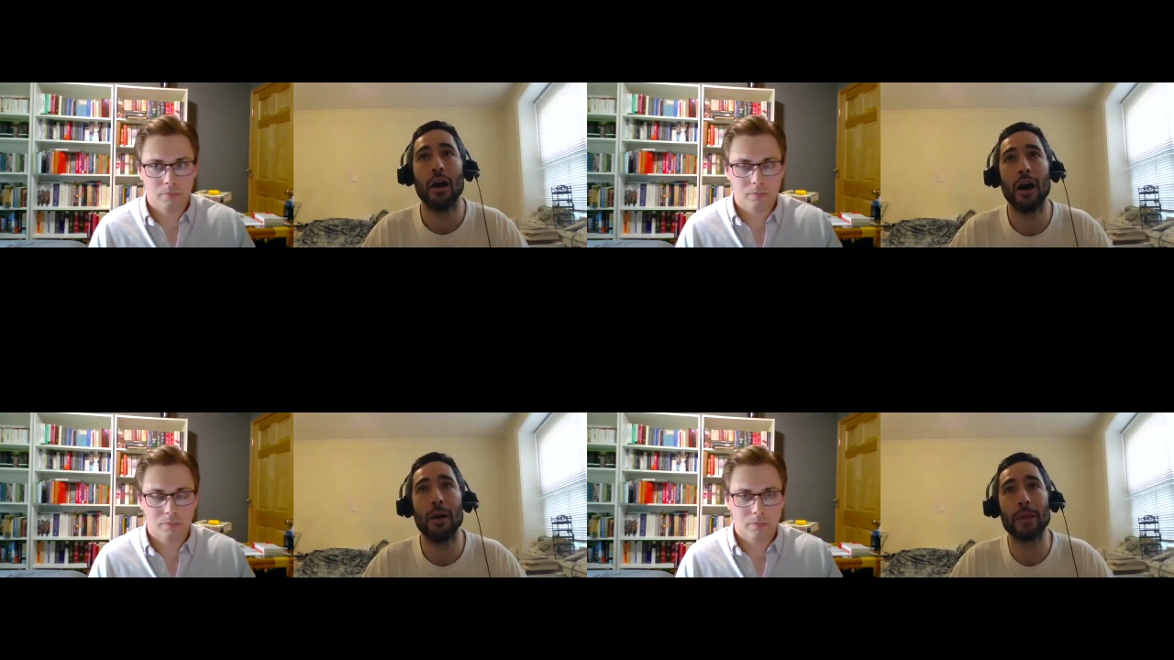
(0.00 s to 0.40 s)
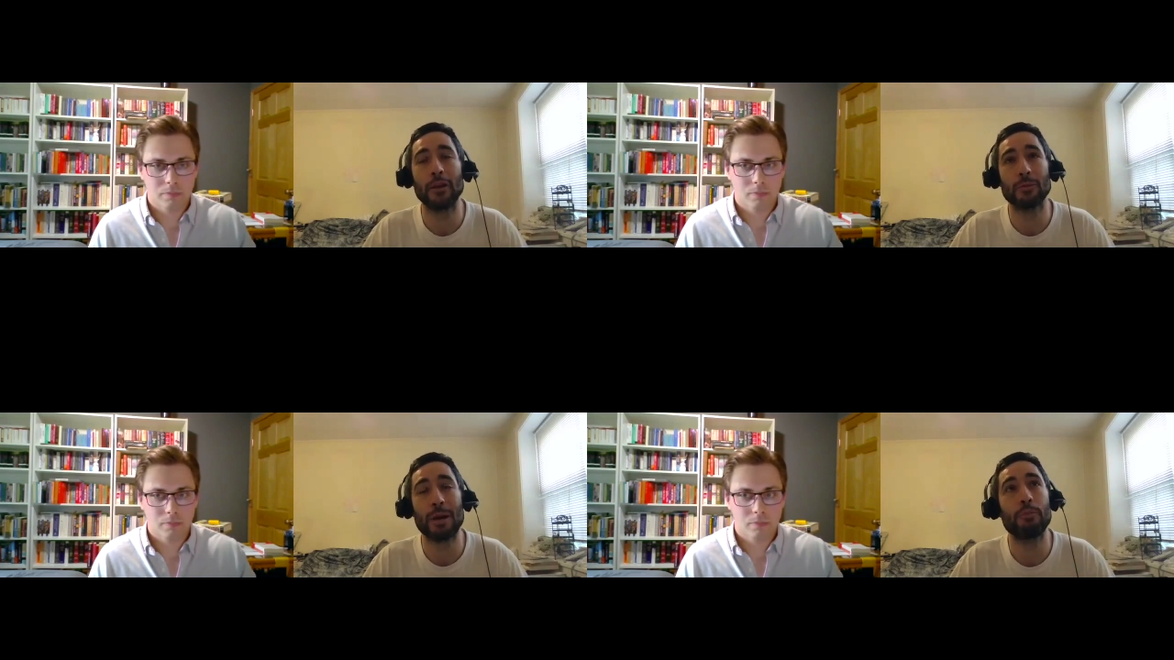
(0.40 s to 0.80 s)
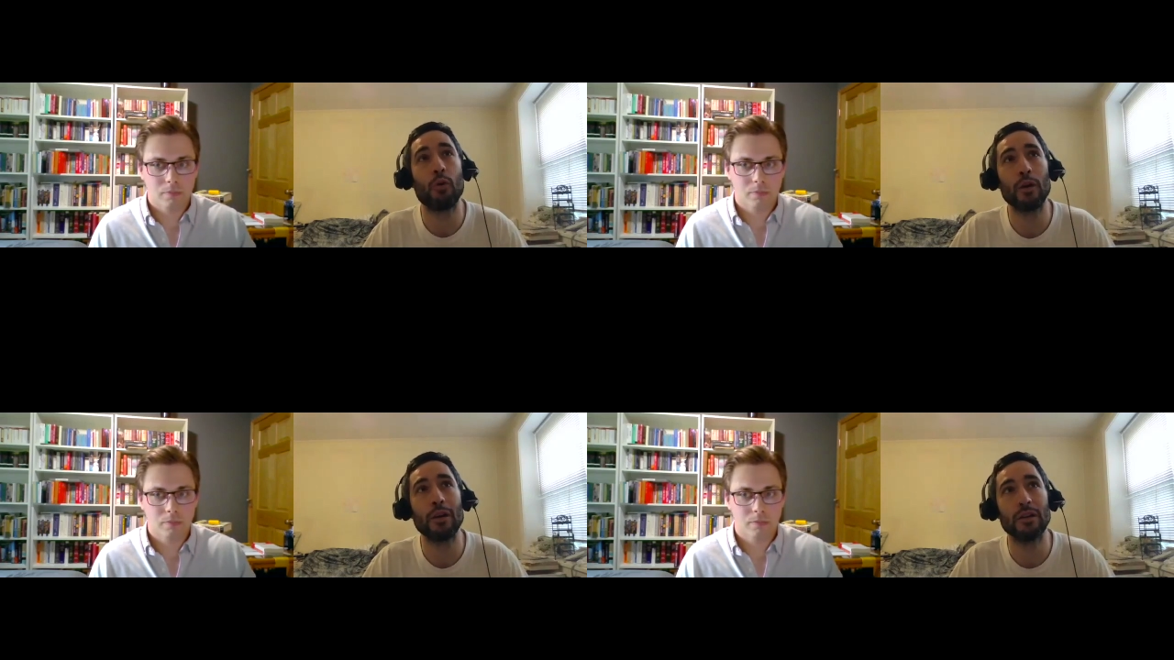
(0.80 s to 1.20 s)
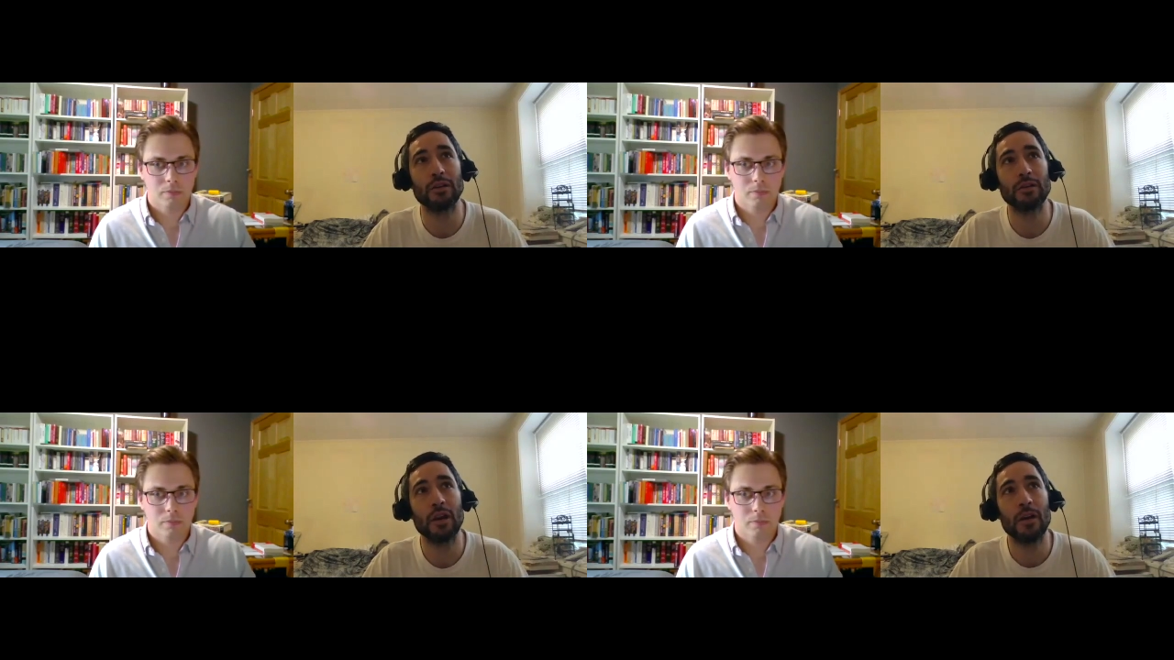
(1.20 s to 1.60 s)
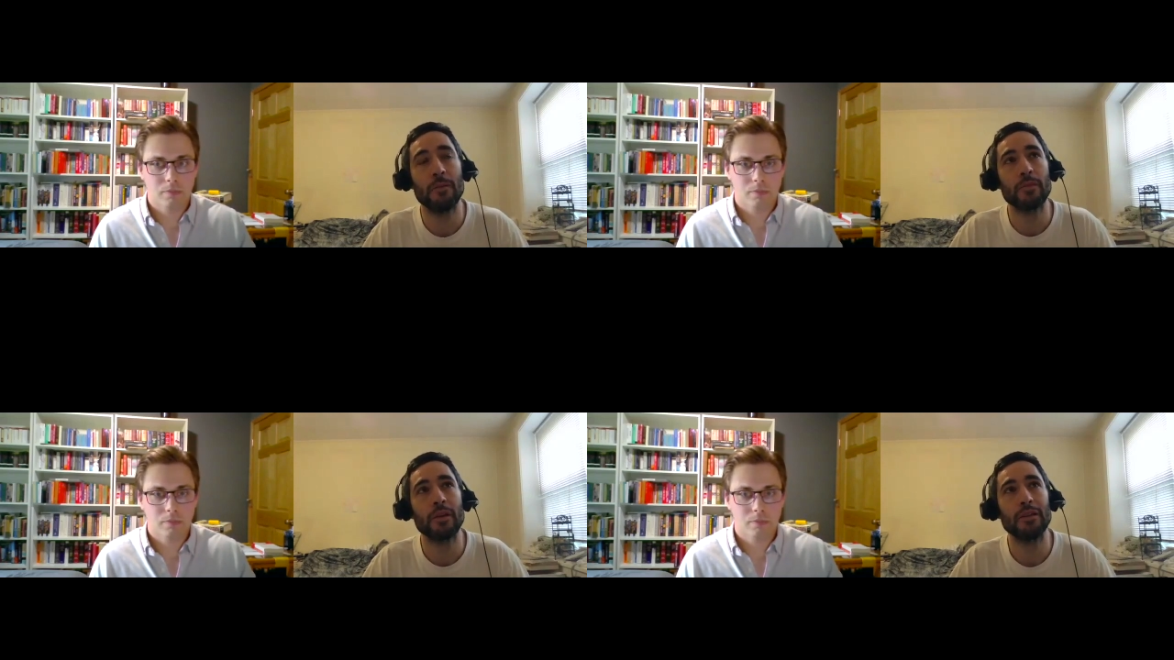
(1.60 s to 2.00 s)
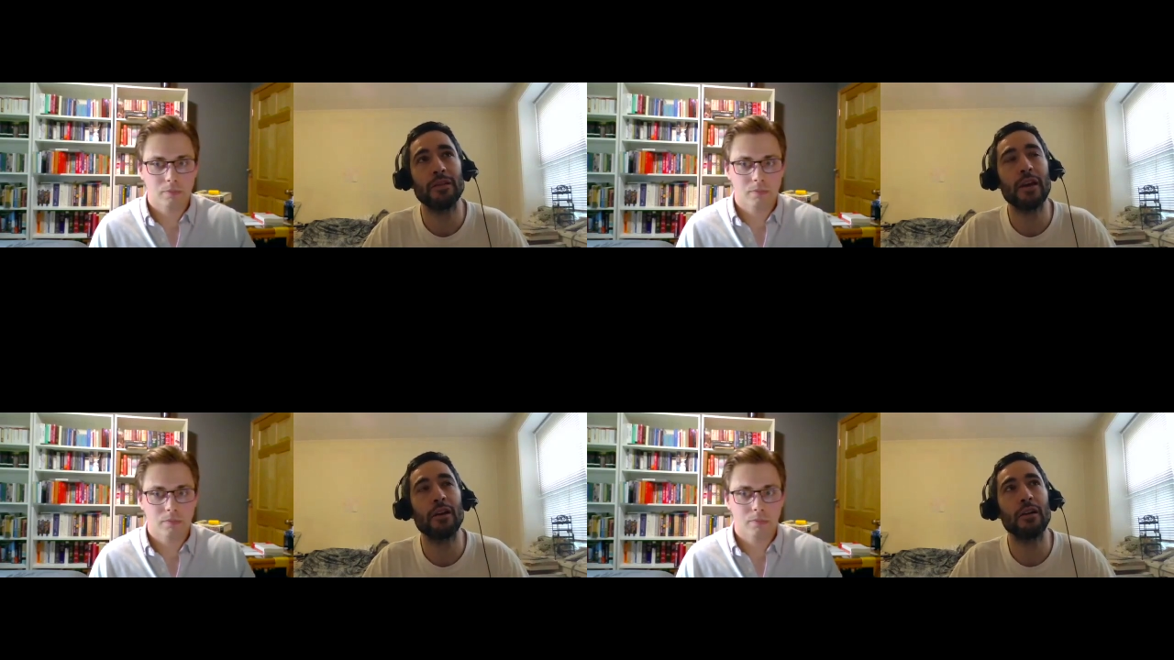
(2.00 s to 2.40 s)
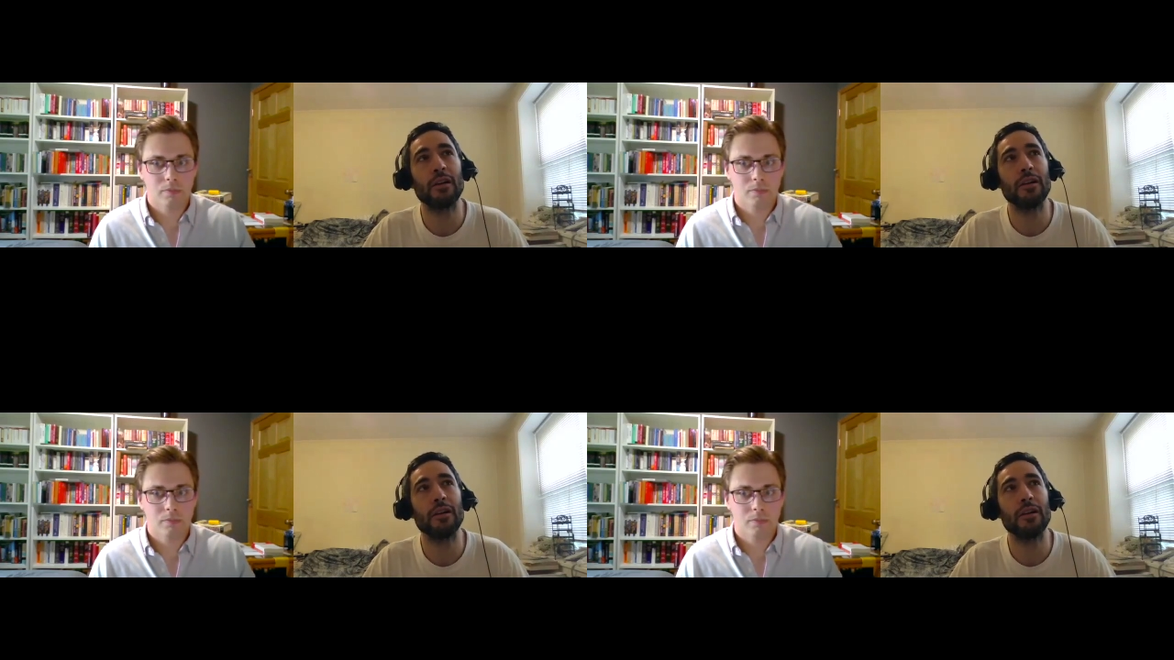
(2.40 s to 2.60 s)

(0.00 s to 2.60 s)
Speaker 1: um, and so my point is is there